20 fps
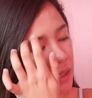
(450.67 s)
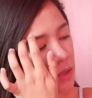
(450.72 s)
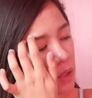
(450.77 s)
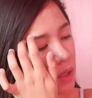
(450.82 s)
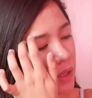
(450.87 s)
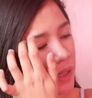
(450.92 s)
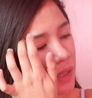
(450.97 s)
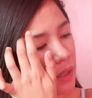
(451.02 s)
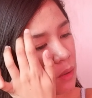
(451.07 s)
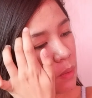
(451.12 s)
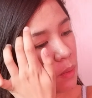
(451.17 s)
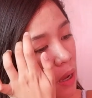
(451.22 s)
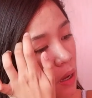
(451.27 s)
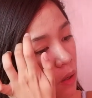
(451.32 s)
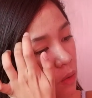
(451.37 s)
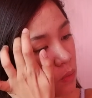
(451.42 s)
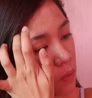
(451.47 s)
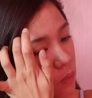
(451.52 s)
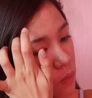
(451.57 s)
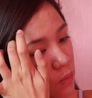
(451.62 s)
So ang
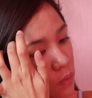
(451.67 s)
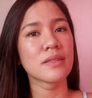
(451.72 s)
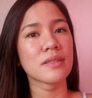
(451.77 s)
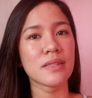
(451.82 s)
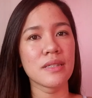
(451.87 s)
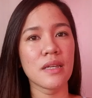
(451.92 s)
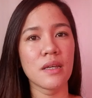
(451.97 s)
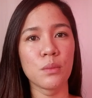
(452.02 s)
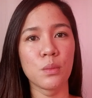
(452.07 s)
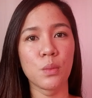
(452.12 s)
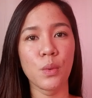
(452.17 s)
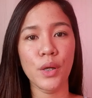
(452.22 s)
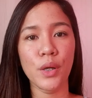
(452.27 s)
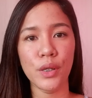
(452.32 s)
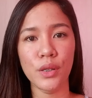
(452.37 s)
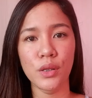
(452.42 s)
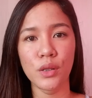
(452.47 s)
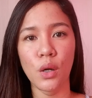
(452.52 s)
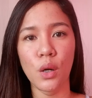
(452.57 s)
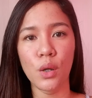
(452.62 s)
ginawa ko sa
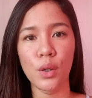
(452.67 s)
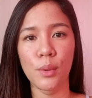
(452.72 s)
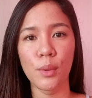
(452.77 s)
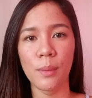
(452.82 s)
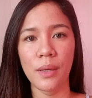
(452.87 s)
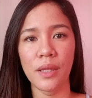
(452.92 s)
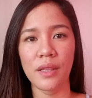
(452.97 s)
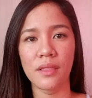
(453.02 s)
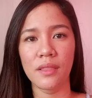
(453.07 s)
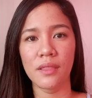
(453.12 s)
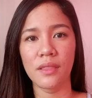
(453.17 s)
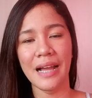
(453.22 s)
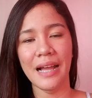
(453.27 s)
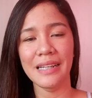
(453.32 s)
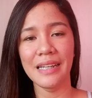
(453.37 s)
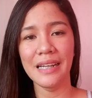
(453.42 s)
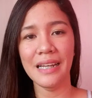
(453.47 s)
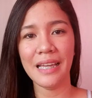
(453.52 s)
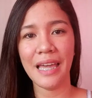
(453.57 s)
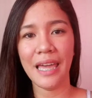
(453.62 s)
Word document,
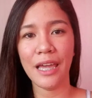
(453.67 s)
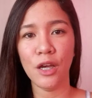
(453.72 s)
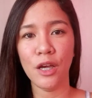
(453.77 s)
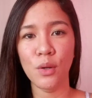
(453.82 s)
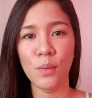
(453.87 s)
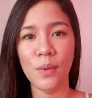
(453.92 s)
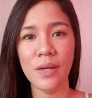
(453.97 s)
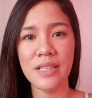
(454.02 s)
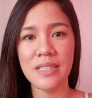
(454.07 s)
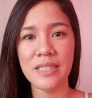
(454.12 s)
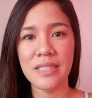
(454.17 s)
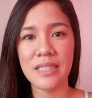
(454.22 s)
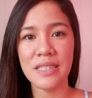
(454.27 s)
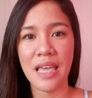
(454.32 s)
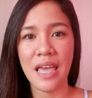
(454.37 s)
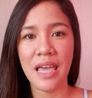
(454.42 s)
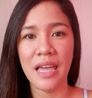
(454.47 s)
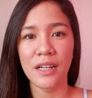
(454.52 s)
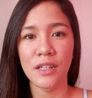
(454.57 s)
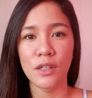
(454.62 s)
ang nilagay ko was,
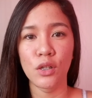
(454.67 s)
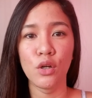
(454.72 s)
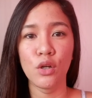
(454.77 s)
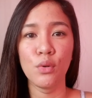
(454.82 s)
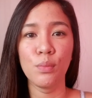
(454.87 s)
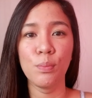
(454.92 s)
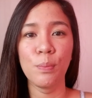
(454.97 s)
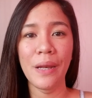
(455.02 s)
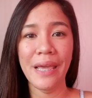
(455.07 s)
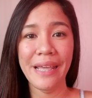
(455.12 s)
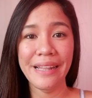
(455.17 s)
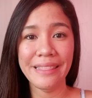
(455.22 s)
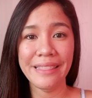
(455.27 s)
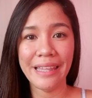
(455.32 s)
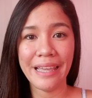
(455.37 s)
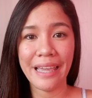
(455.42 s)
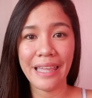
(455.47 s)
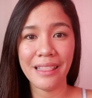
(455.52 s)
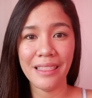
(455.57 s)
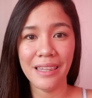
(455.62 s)
no plane
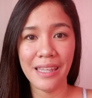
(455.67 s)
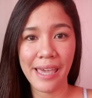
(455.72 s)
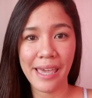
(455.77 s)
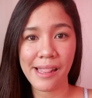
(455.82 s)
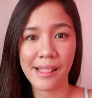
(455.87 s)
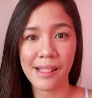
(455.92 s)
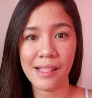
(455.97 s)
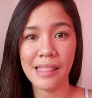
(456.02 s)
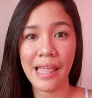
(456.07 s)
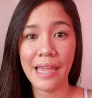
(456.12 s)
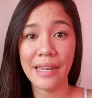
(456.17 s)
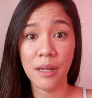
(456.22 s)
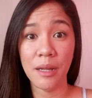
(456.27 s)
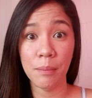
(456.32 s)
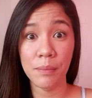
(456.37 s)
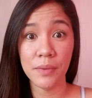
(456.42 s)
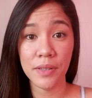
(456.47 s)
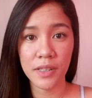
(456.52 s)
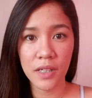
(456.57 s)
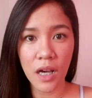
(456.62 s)
ticket yet,
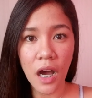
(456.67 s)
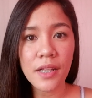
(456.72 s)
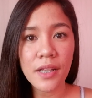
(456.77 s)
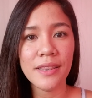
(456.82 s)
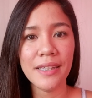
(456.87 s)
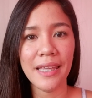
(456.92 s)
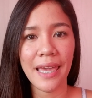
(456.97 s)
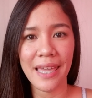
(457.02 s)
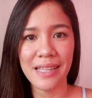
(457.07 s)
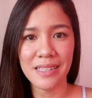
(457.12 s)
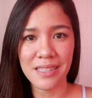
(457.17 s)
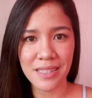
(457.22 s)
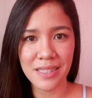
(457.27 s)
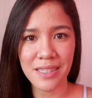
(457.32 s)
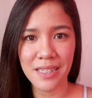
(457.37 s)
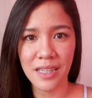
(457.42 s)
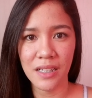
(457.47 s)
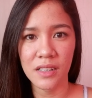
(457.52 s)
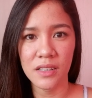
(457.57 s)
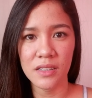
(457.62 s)
lineup got
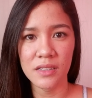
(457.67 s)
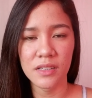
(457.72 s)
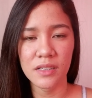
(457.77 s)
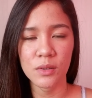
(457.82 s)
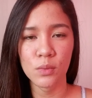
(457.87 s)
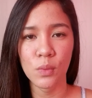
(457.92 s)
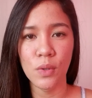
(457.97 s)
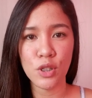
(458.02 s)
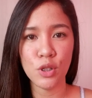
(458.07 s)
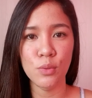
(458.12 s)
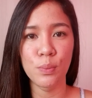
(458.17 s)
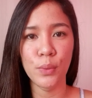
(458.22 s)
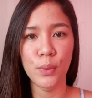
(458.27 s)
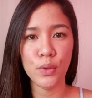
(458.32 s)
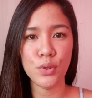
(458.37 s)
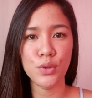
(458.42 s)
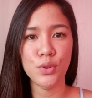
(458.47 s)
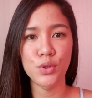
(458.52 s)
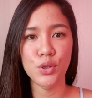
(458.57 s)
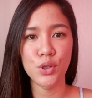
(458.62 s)
cancelled, was
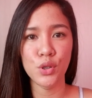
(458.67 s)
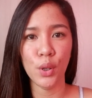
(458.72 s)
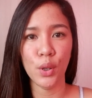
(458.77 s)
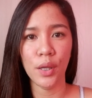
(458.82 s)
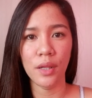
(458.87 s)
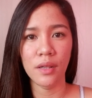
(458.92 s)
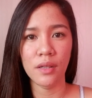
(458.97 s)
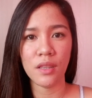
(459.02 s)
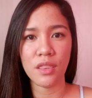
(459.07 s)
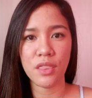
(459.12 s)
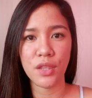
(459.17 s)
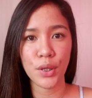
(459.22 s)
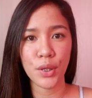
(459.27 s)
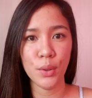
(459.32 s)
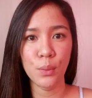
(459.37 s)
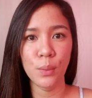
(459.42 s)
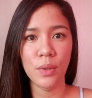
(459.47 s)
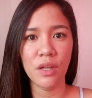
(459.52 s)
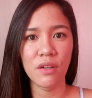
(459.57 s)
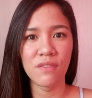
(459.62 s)
supposed to join
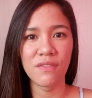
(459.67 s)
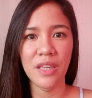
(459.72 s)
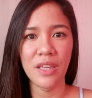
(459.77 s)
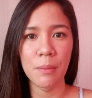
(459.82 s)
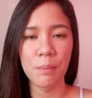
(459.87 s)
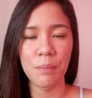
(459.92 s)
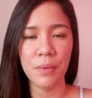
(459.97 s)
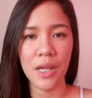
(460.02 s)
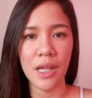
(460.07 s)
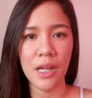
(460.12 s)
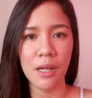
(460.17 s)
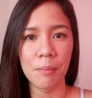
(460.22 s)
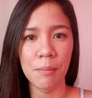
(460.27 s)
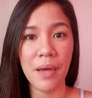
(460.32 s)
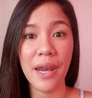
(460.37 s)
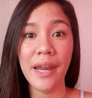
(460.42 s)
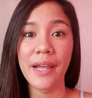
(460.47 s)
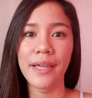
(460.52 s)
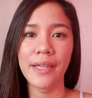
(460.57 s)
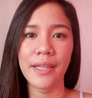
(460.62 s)
3rd week of April,
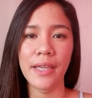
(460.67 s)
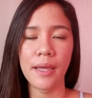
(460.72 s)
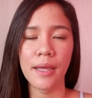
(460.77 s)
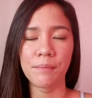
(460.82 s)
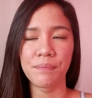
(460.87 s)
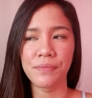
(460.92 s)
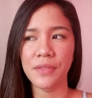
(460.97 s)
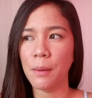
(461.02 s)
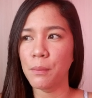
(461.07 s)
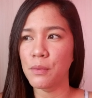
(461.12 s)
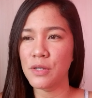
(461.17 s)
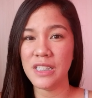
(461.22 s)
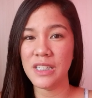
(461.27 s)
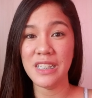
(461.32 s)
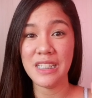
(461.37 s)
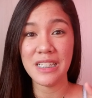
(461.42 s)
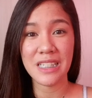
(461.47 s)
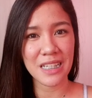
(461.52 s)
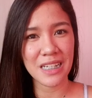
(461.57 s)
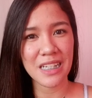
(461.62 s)
parang ganyan. Tapos
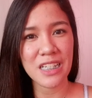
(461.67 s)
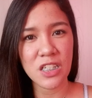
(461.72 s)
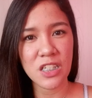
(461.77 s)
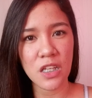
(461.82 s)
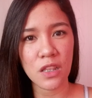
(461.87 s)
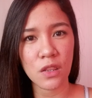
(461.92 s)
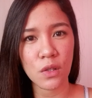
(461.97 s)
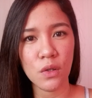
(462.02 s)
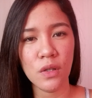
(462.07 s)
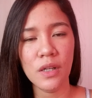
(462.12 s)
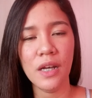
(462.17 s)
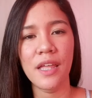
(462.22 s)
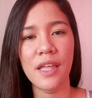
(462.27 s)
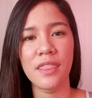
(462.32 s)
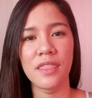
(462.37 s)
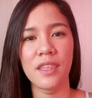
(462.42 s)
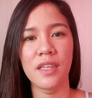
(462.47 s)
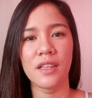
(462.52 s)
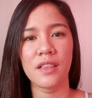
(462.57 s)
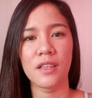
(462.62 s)
in-screenshot ko
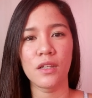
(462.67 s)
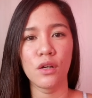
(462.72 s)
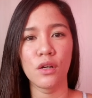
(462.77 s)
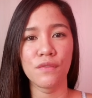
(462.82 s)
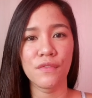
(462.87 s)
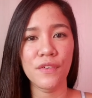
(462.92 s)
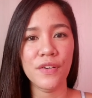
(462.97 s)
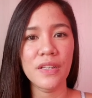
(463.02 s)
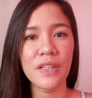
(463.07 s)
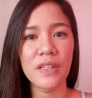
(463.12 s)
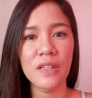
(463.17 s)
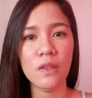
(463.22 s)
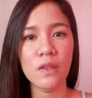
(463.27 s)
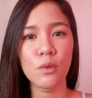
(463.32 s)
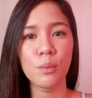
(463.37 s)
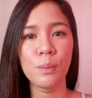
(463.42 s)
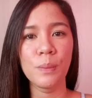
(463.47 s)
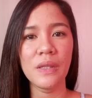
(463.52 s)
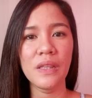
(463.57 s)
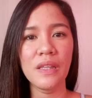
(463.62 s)
ulit, then converted it
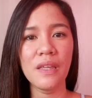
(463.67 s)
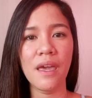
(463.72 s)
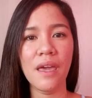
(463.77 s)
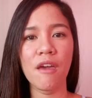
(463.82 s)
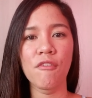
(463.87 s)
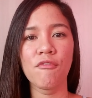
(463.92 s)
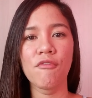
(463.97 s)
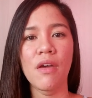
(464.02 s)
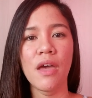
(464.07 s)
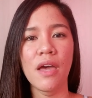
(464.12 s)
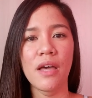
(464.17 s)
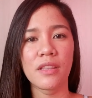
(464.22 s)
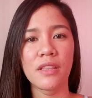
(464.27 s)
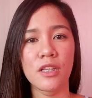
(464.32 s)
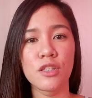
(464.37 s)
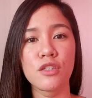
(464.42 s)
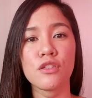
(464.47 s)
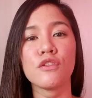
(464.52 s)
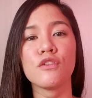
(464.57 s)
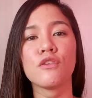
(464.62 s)
to PDF,
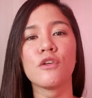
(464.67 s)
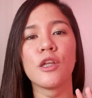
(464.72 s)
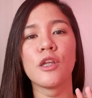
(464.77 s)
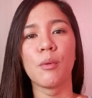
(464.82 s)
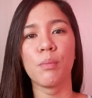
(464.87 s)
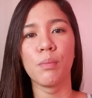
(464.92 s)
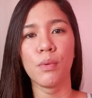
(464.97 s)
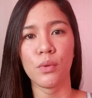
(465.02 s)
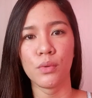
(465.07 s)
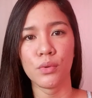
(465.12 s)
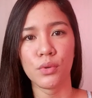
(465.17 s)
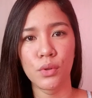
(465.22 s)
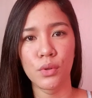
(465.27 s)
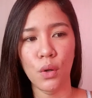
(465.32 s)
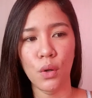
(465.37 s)
tapos yun yung in-upload